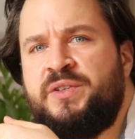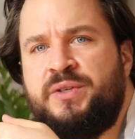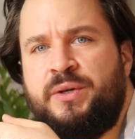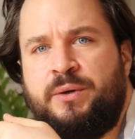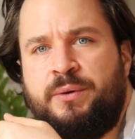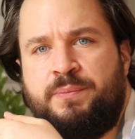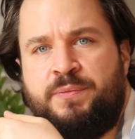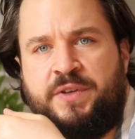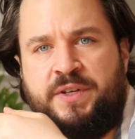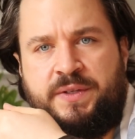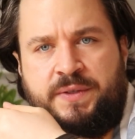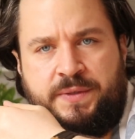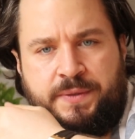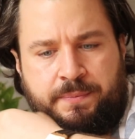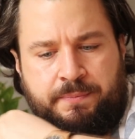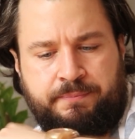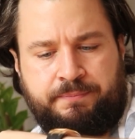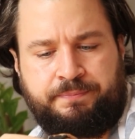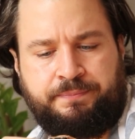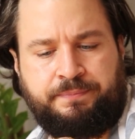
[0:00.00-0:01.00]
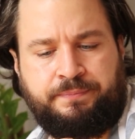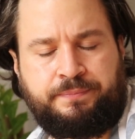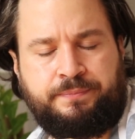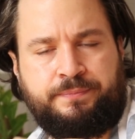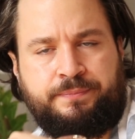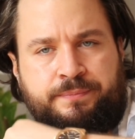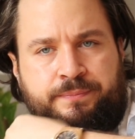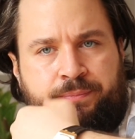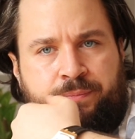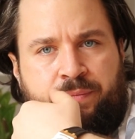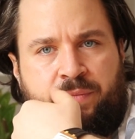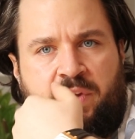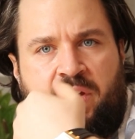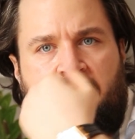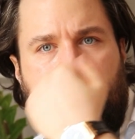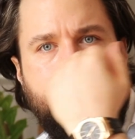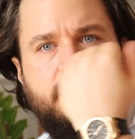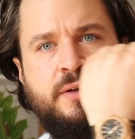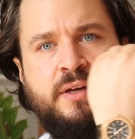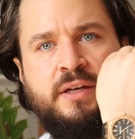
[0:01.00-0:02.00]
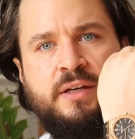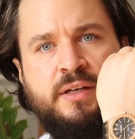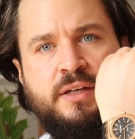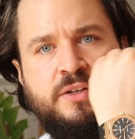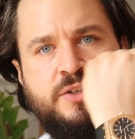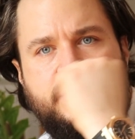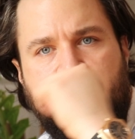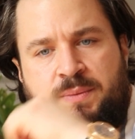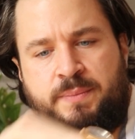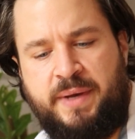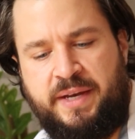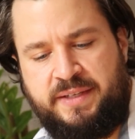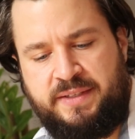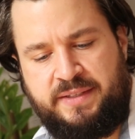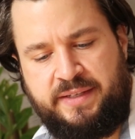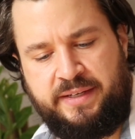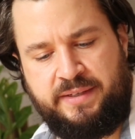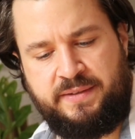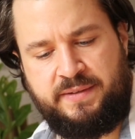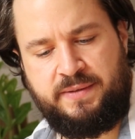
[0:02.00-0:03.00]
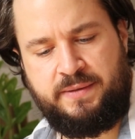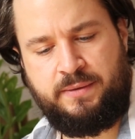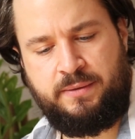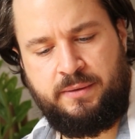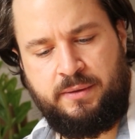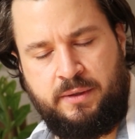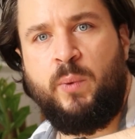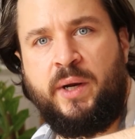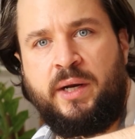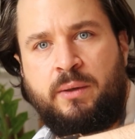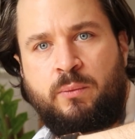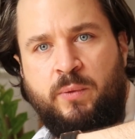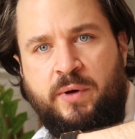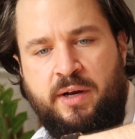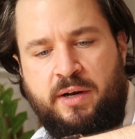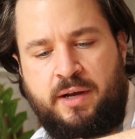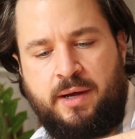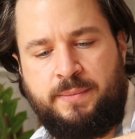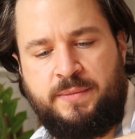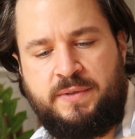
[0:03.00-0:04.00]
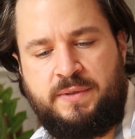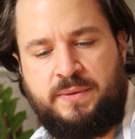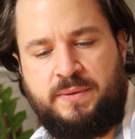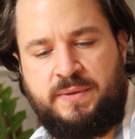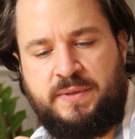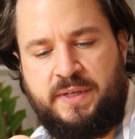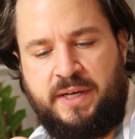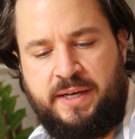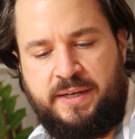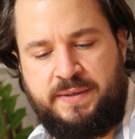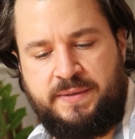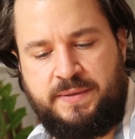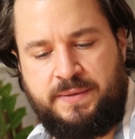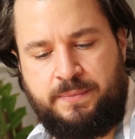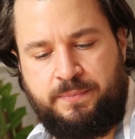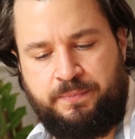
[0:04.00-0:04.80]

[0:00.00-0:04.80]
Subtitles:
So this, I think it just makes sense when it comes to size.